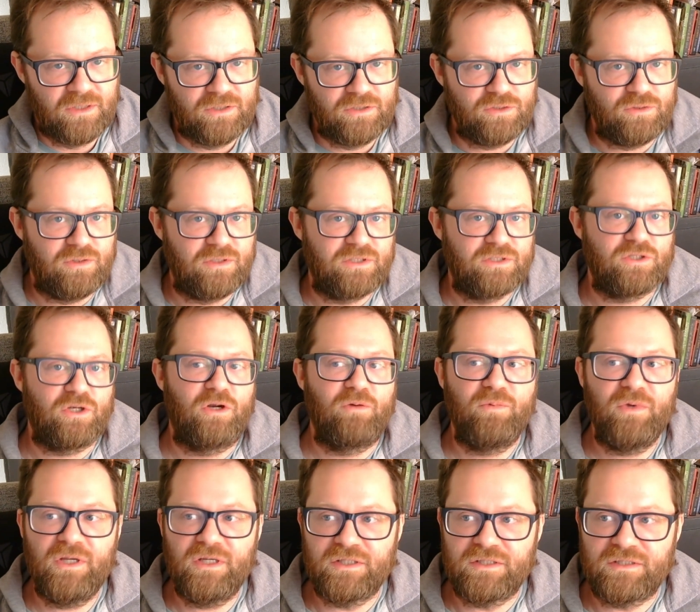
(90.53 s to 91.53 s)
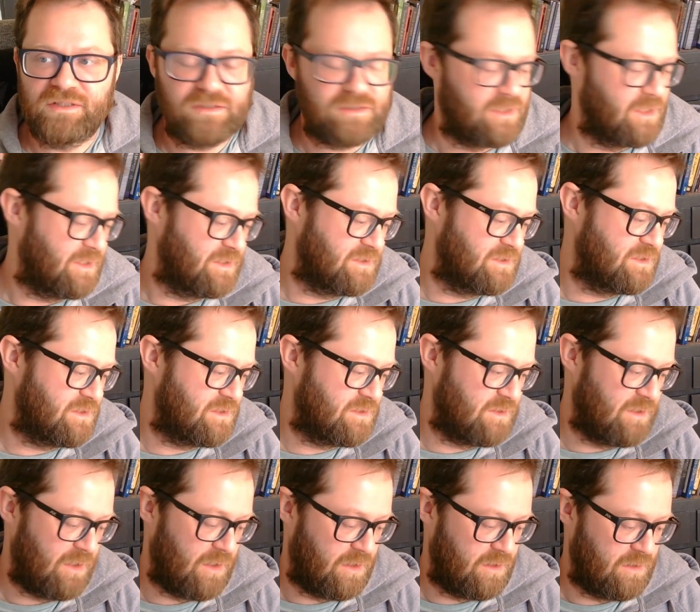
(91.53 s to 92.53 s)
to concern me because things
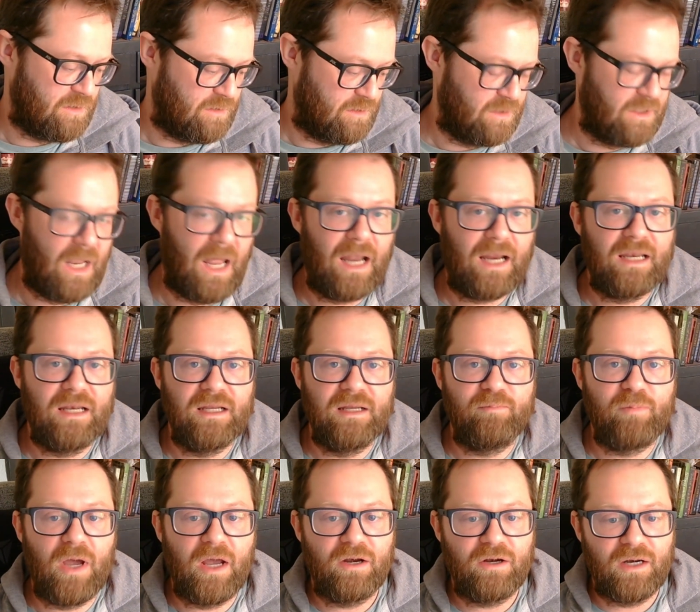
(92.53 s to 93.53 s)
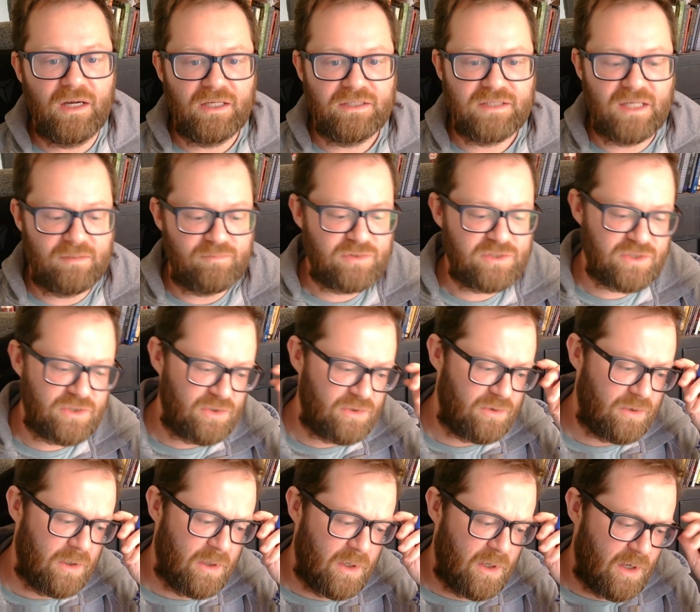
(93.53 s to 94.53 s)
are not going to get better anytime
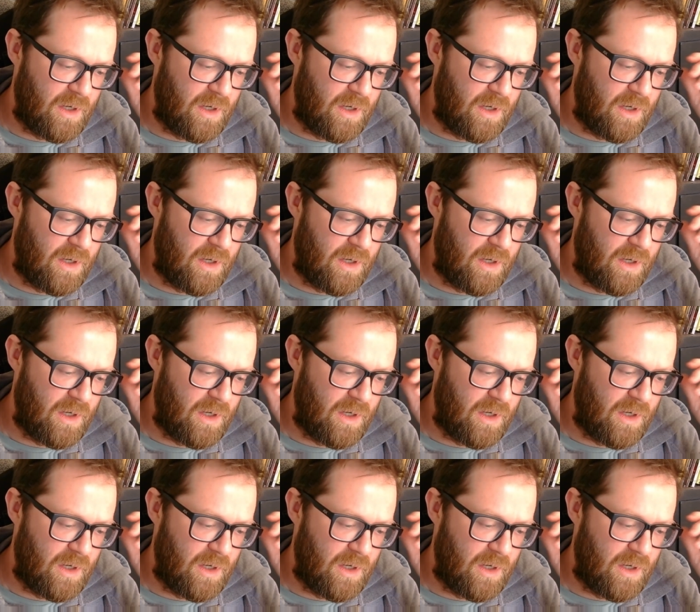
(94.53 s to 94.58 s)
soon.